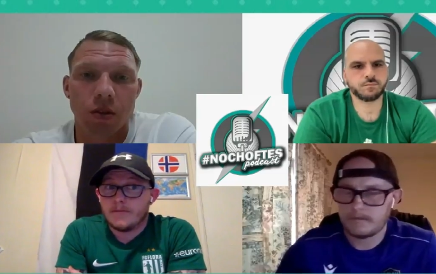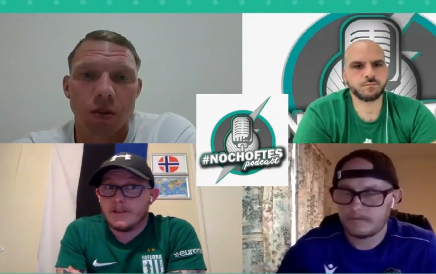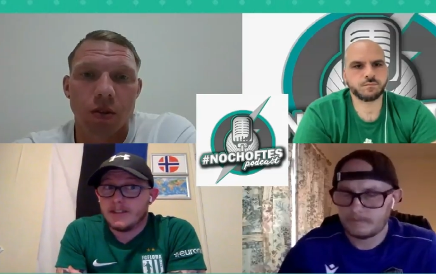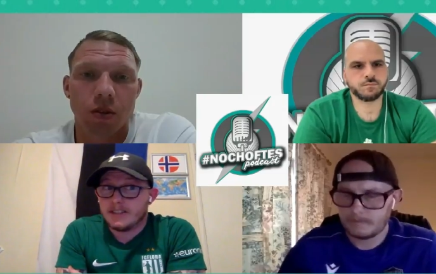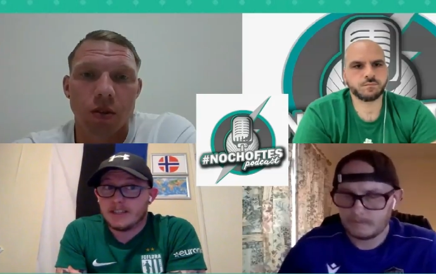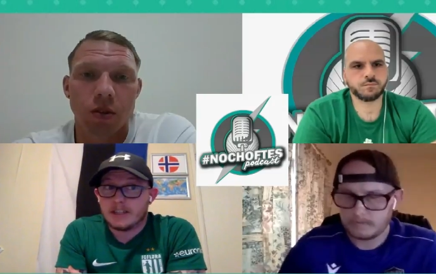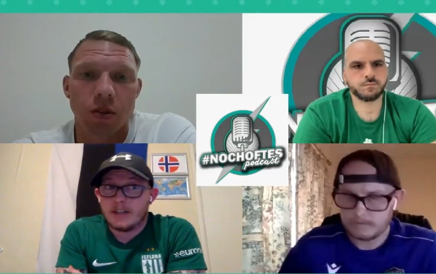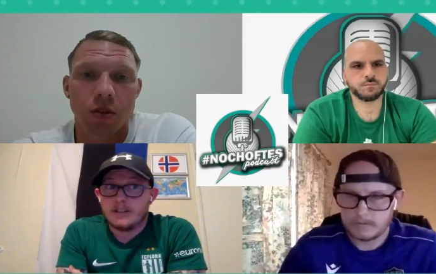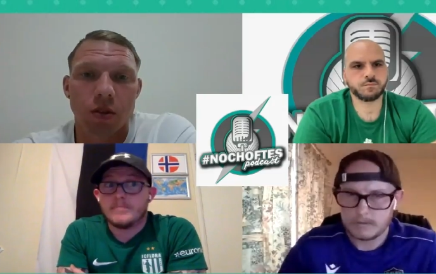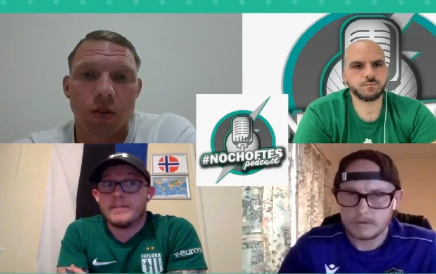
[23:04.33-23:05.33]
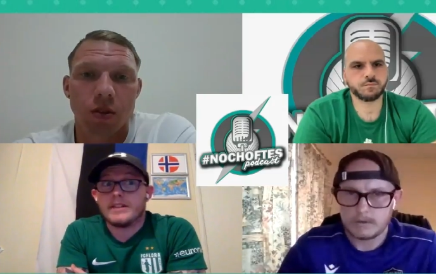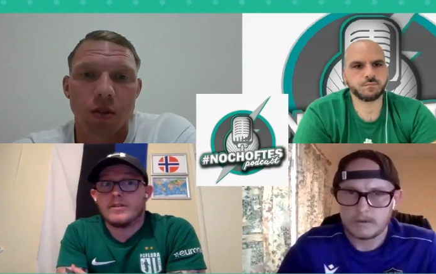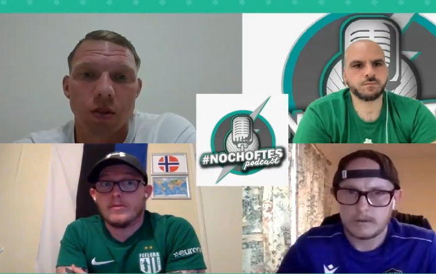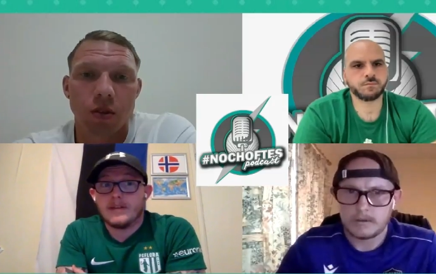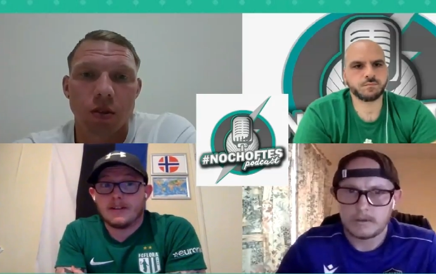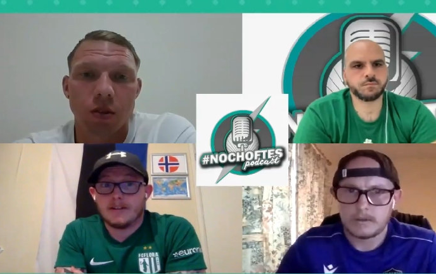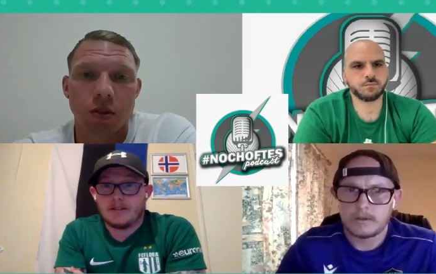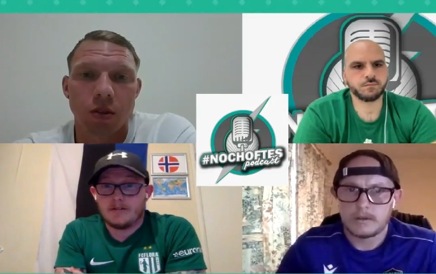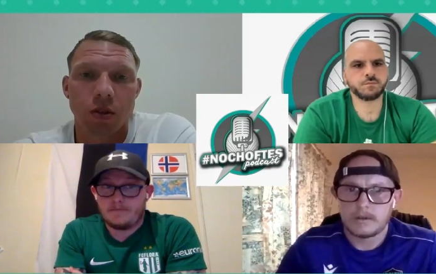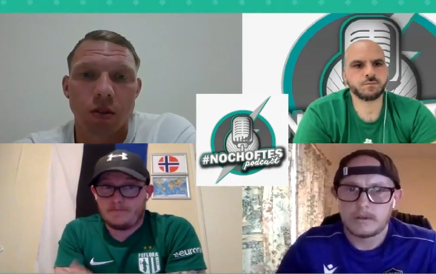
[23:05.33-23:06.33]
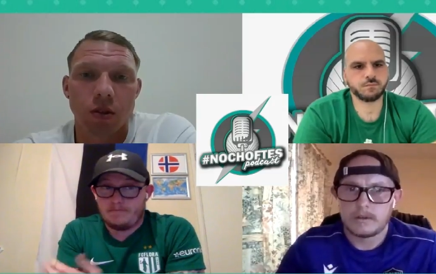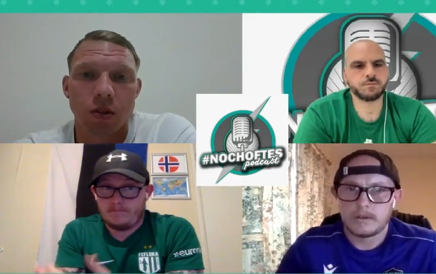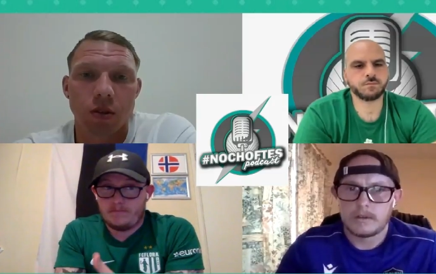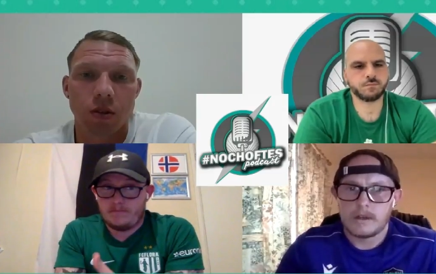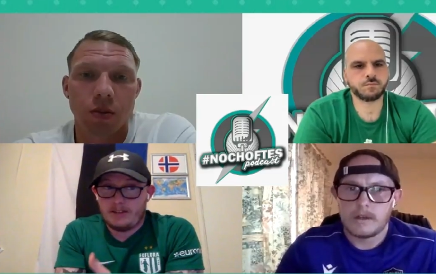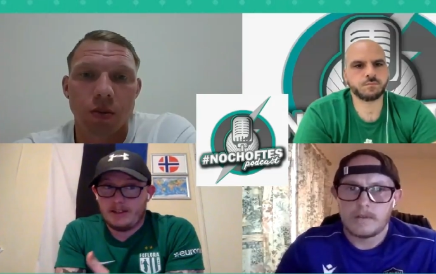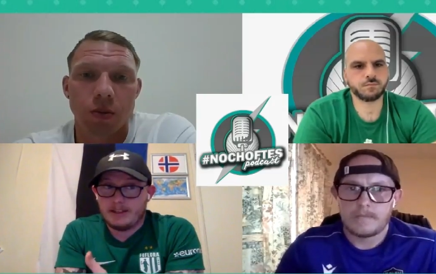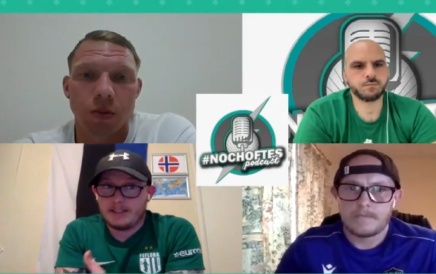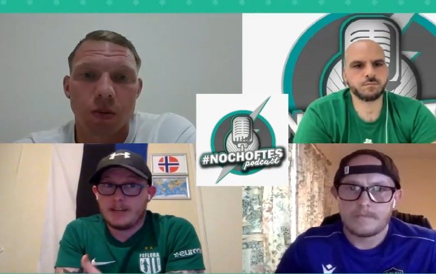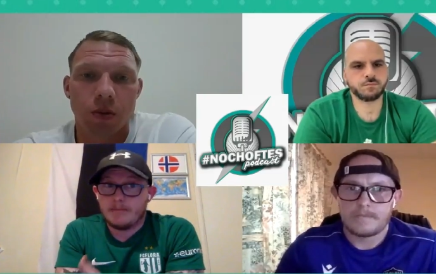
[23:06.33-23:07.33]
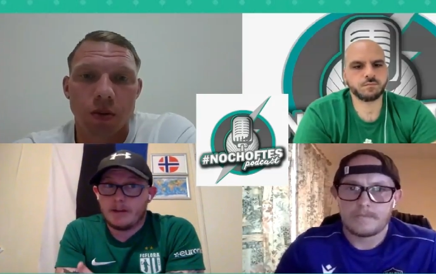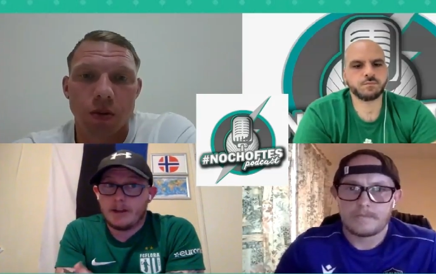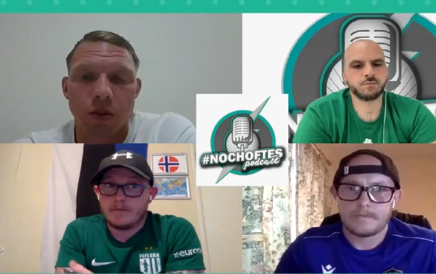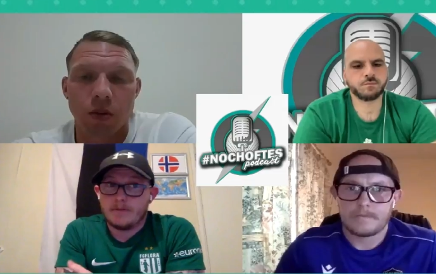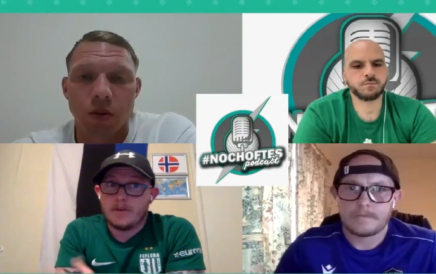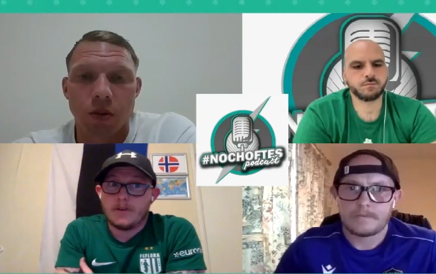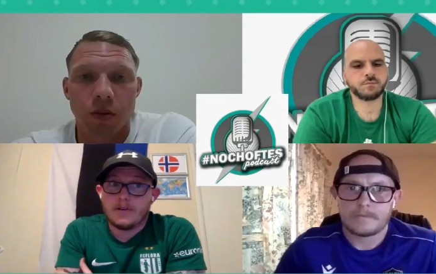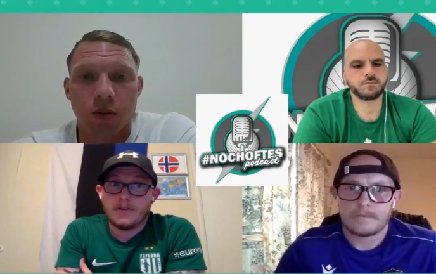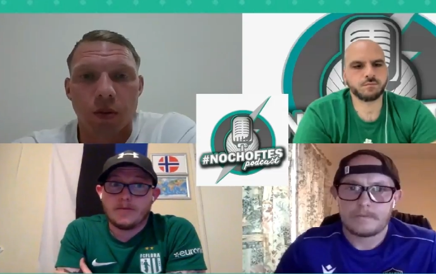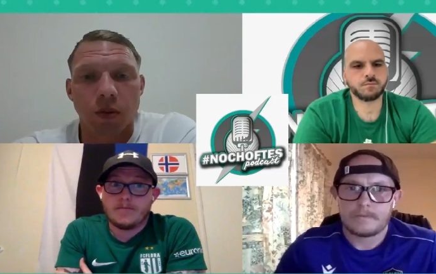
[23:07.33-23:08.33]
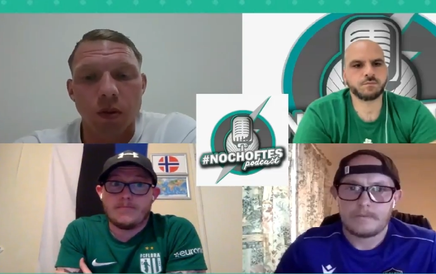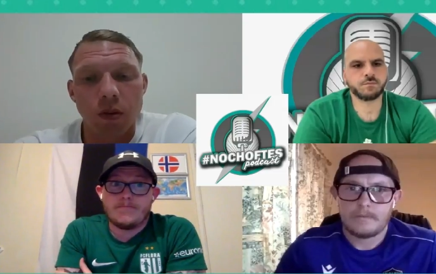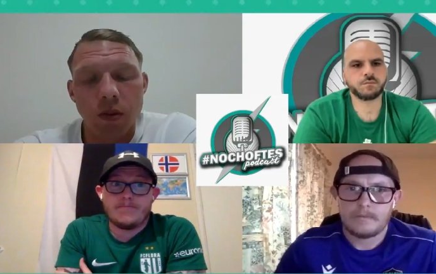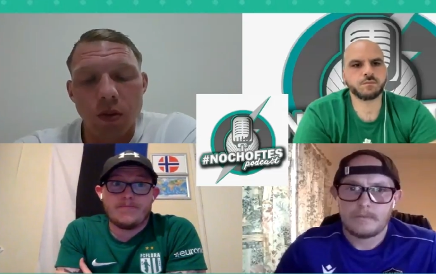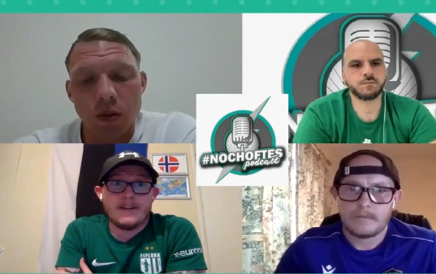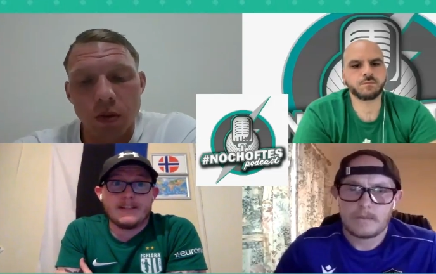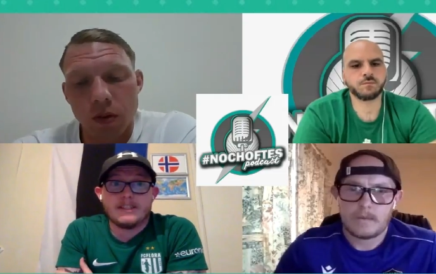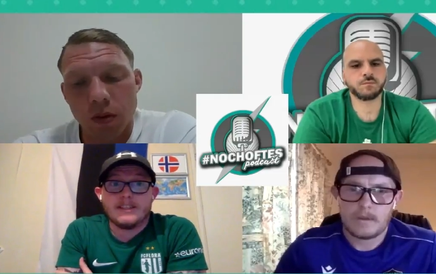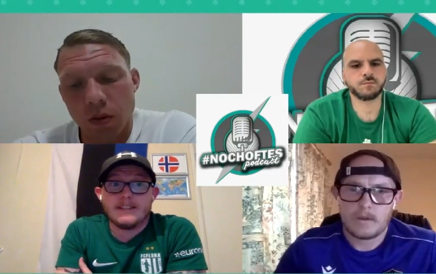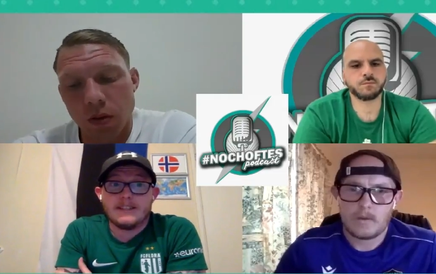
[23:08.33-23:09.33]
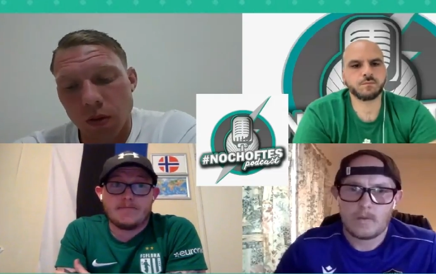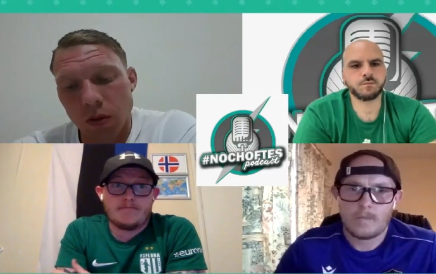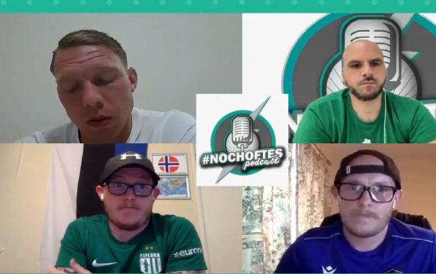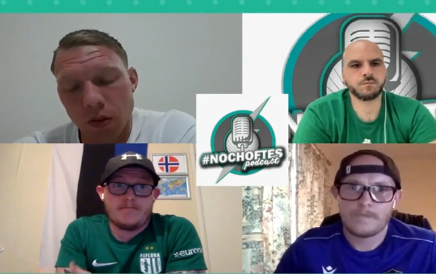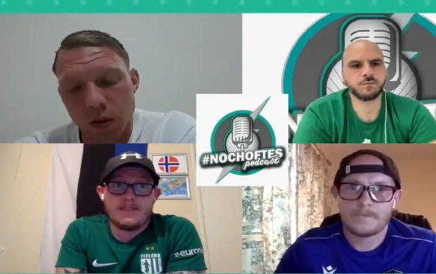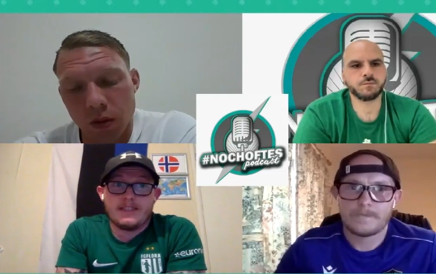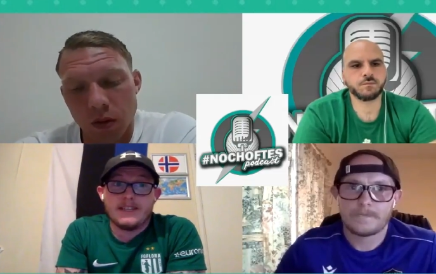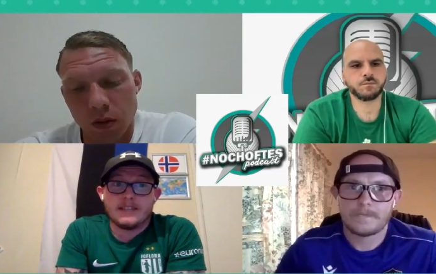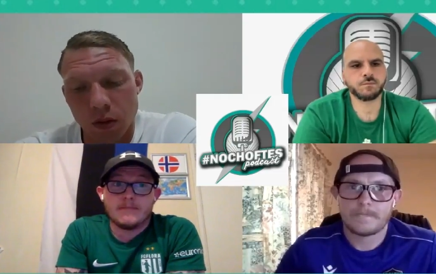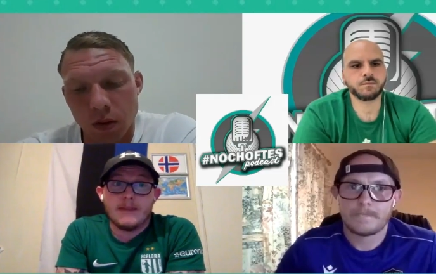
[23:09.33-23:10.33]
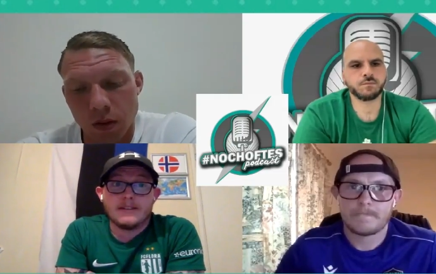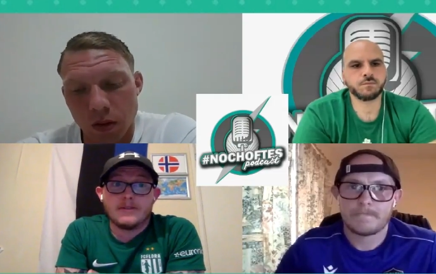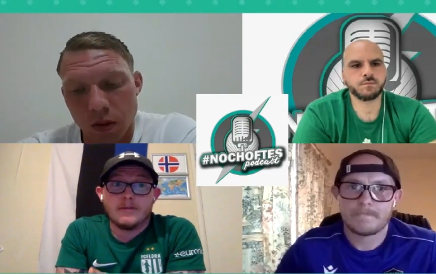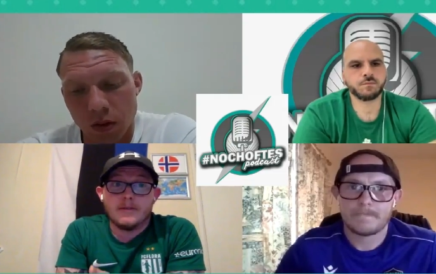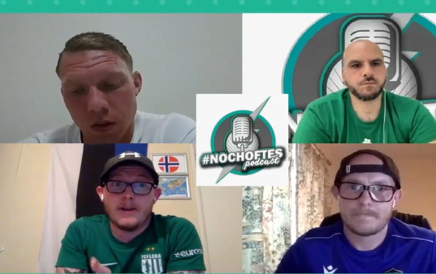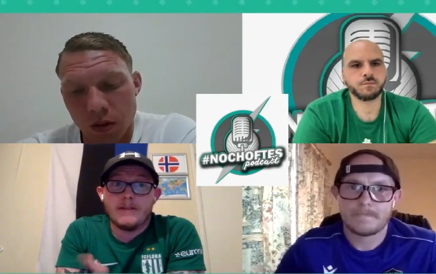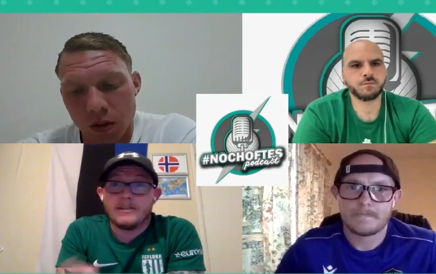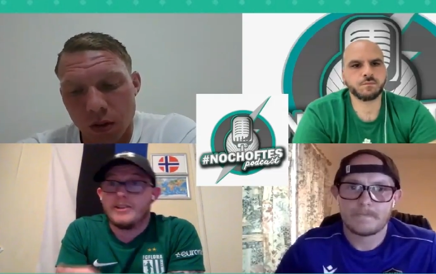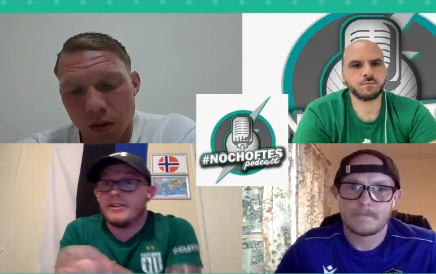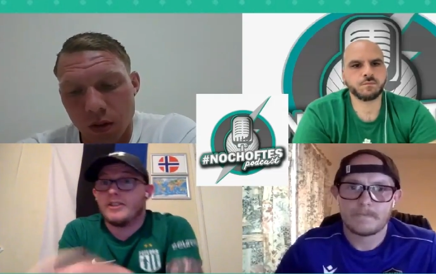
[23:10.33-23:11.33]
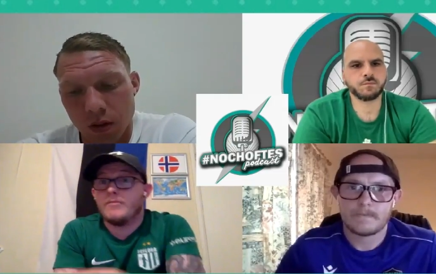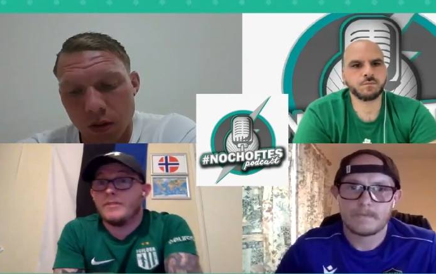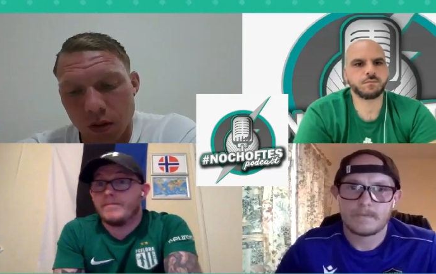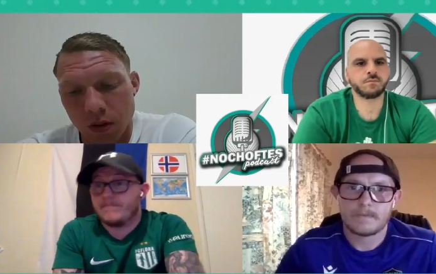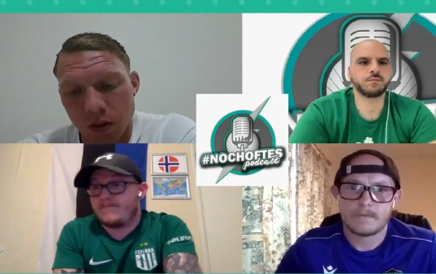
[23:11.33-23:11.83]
Speaker 1: But it's, it's hard to pick a weakness of a team like Flora who literally dismantle opponents. You know, I don't want to.